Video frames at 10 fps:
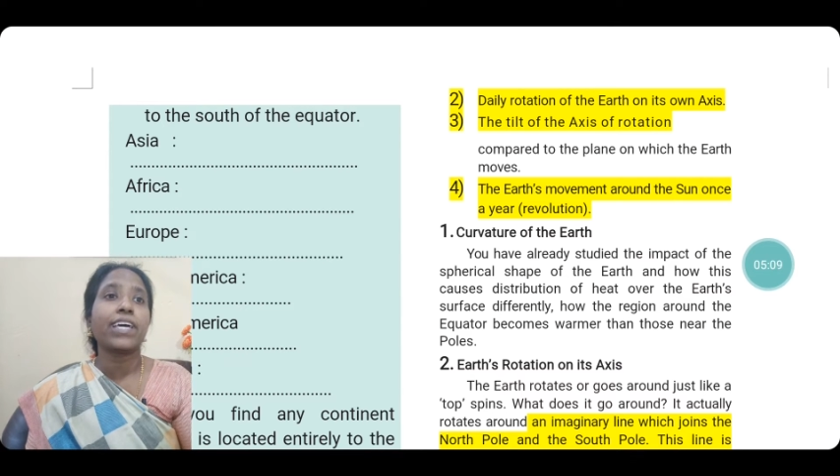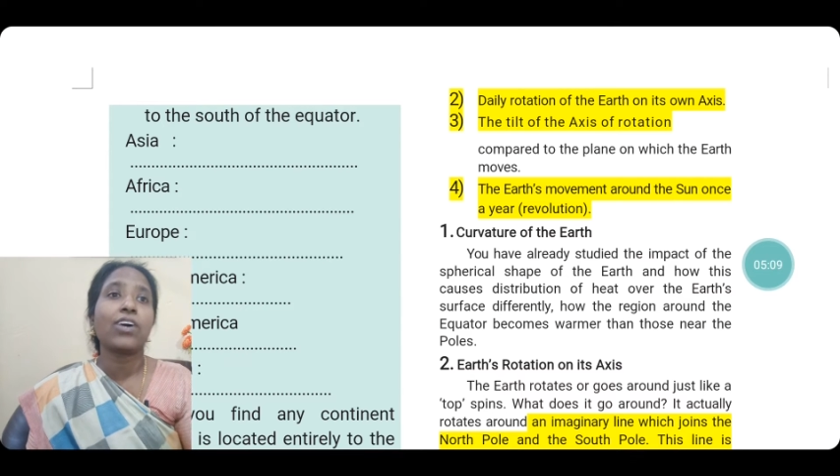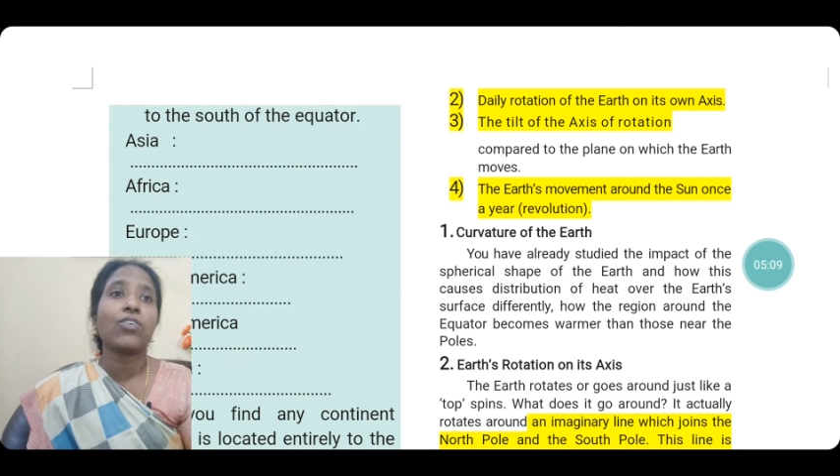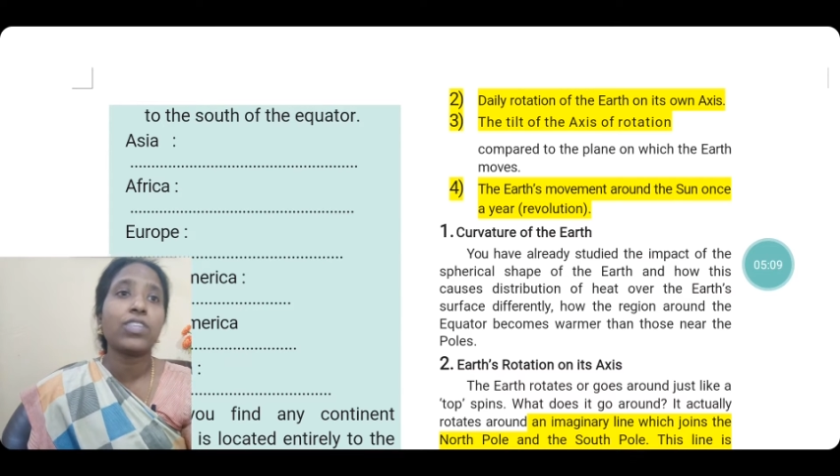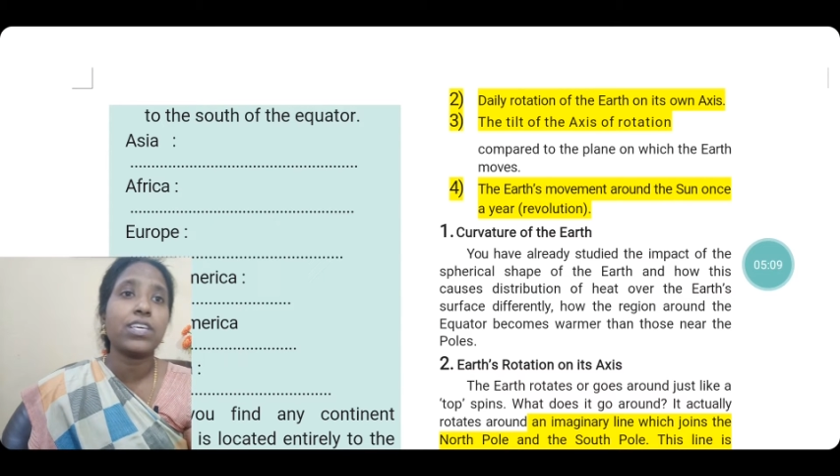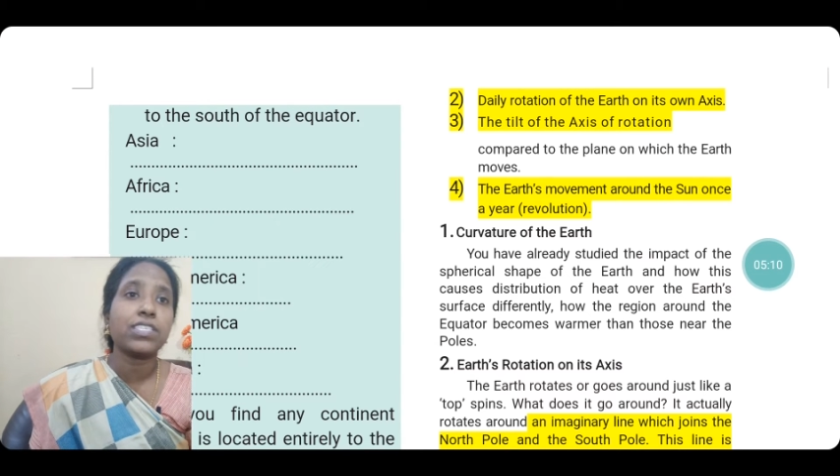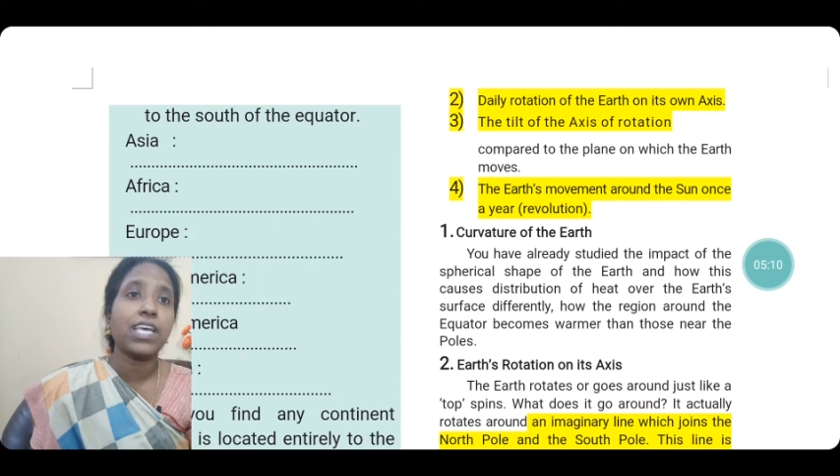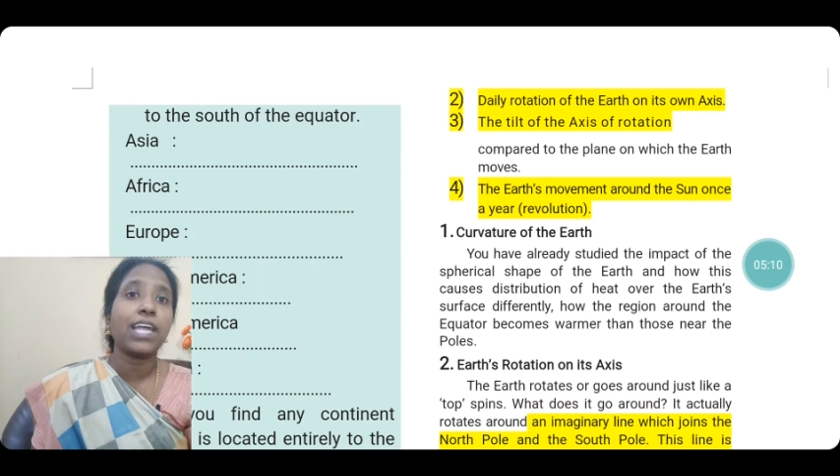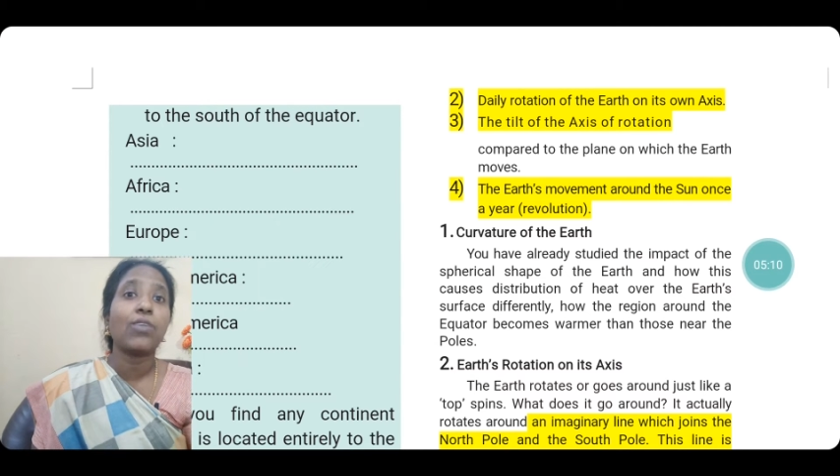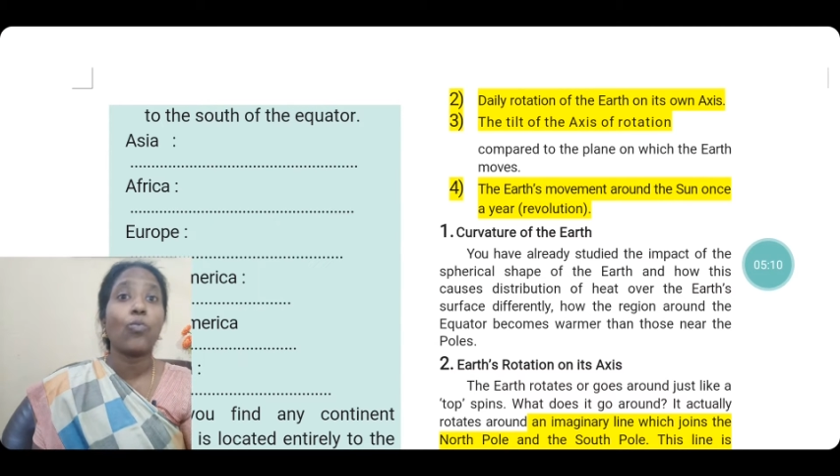around the
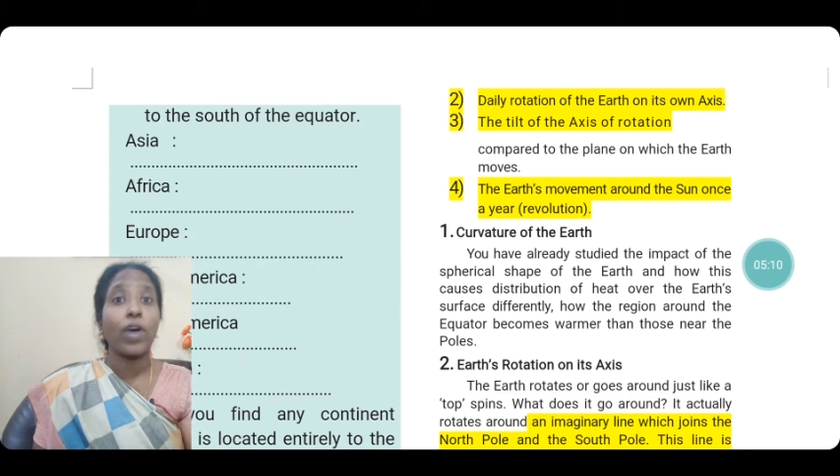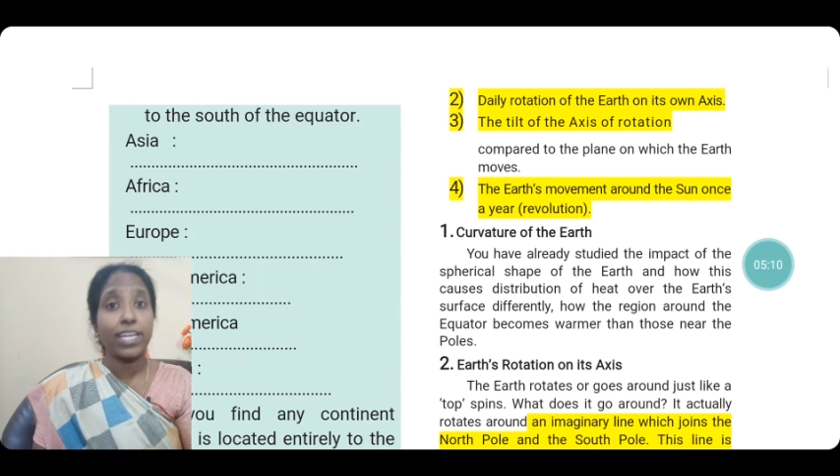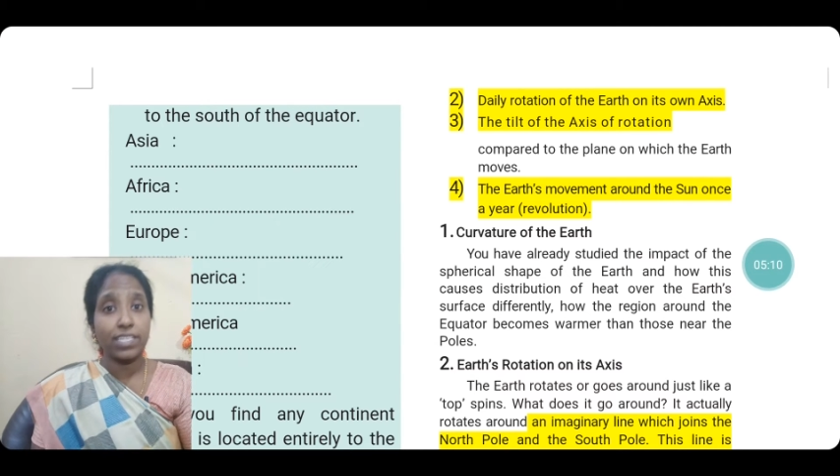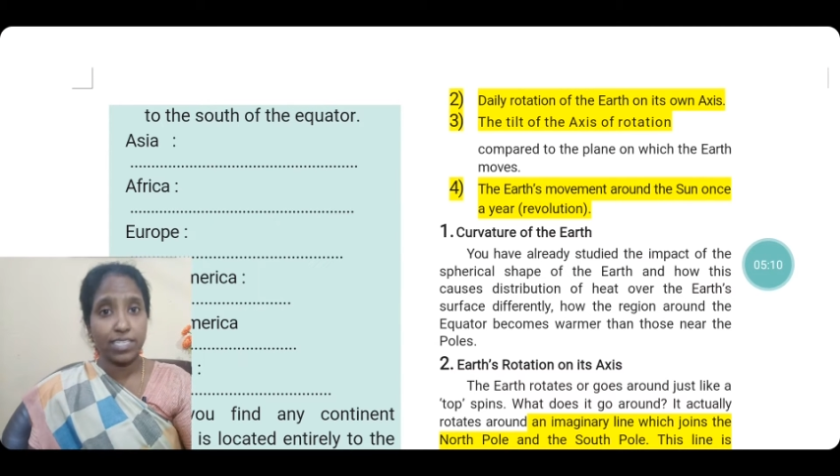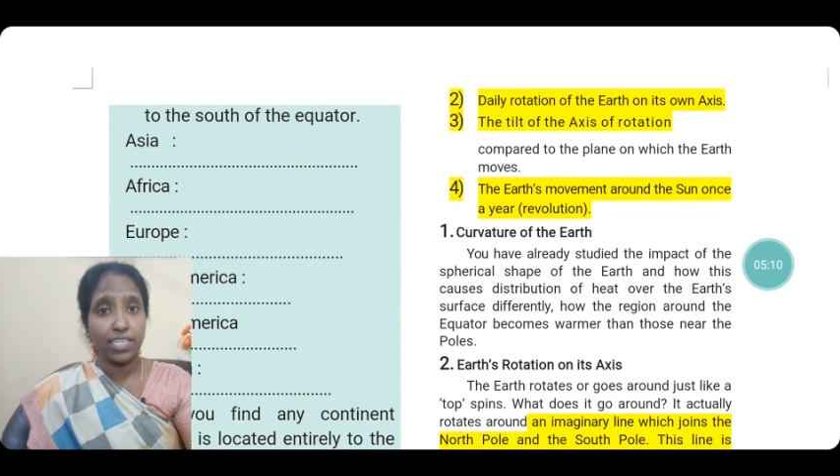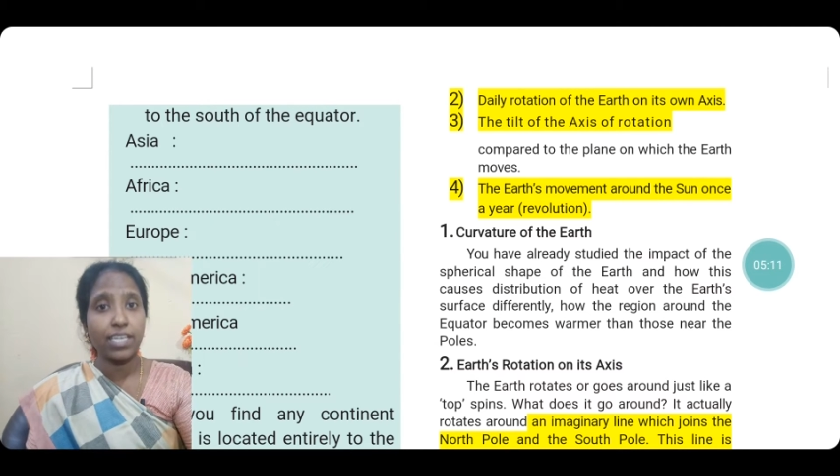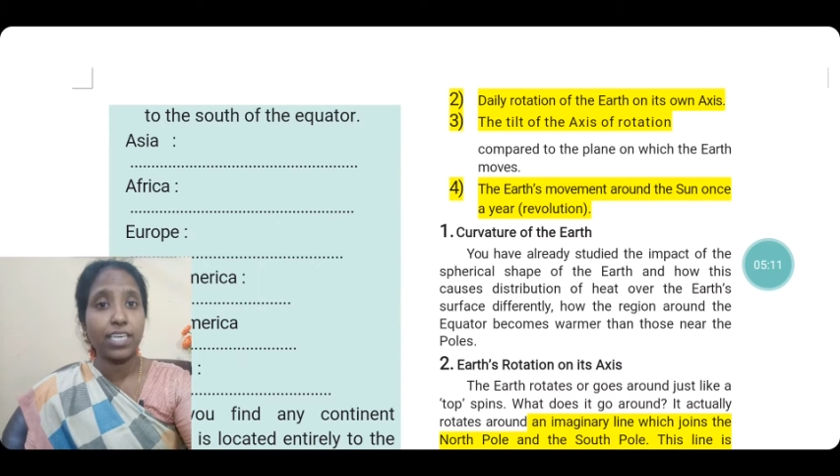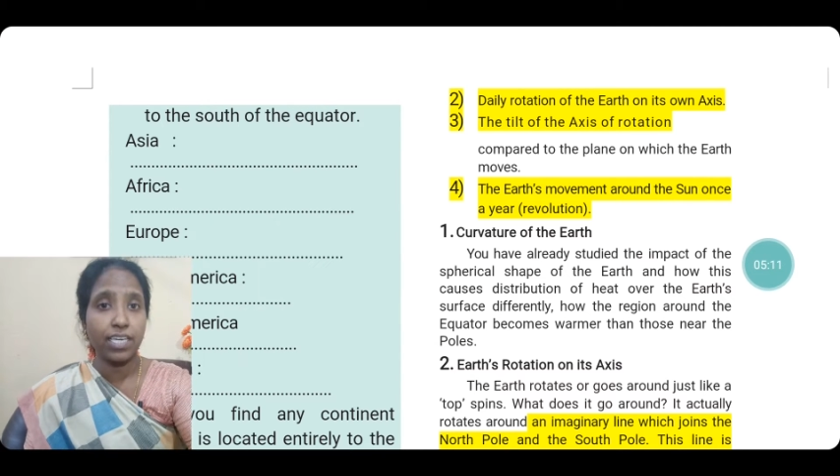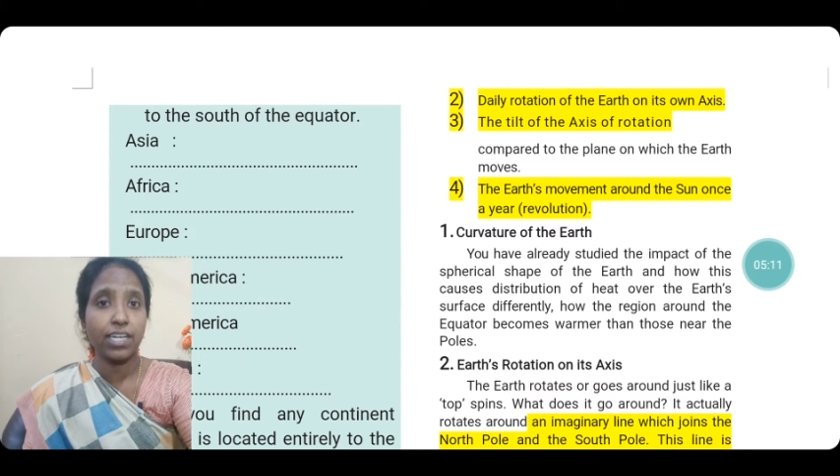sun once in a